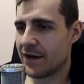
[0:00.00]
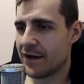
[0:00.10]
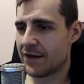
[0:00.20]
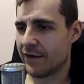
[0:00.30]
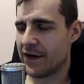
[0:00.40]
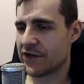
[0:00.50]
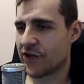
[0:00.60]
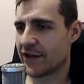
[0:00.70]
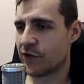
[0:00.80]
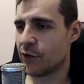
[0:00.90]
Someone is
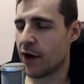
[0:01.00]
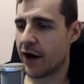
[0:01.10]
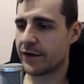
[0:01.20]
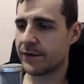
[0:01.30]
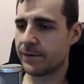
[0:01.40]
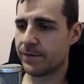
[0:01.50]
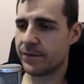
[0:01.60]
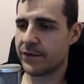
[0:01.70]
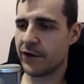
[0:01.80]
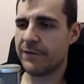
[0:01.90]
trying too hard.
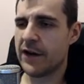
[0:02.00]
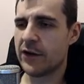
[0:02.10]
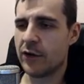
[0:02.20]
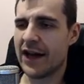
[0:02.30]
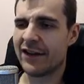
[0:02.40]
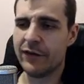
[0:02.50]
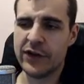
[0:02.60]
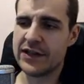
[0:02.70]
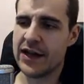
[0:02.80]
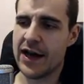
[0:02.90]
What if I don't like
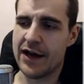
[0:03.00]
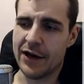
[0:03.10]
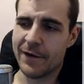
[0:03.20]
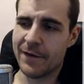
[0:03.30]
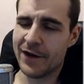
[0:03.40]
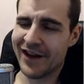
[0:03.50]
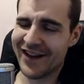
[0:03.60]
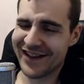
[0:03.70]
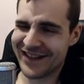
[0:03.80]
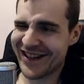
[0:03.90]
Louisiana?
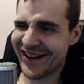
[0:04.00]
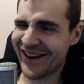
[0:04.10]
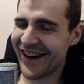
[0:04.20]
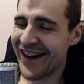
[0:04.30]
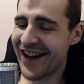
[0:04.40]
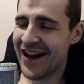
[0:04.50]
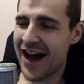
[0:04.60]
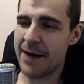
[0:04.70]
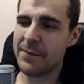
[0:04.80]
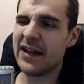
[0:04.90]
So
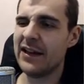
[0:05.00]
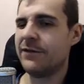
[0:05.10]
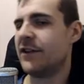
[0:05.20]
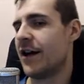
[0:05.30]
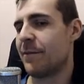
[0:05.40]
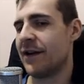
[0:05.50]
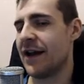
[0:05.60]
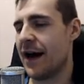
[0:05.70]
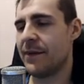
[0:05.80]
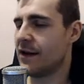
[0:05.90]
I may live there, but
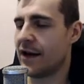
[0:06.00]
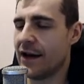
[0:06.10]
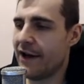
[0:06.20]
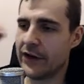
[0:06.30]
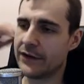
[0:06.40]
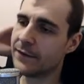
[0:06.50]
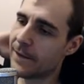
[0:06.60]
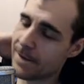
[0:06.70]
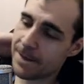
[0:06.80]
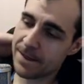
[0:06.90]
I may not love it.
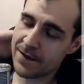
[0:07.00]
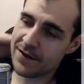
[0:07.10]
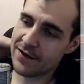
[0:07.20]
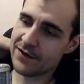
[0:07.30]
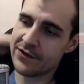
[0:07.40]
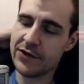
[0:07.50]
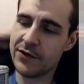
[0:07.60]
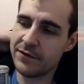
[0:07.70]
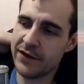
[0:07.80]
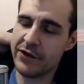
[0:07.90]

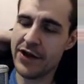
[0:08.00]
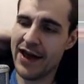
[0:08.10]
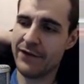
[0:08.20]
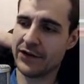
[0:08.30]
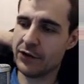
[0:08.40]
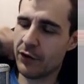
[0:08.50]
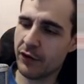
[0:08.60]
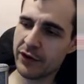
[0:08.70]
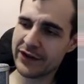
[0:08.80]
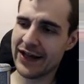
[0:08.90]
So there you have it. You
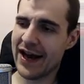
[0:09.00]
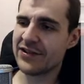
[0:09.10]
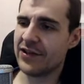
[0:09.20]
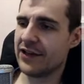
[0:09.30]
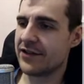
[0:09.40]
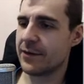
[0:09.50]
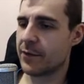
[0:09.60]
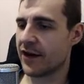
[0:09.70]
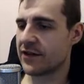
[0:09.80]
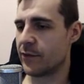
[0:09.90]
already isolated some
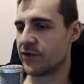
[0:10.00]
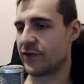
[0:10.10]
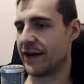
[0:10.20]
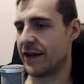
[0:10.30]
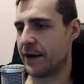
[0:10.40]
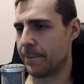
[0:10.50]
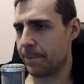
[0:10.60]
customers right there.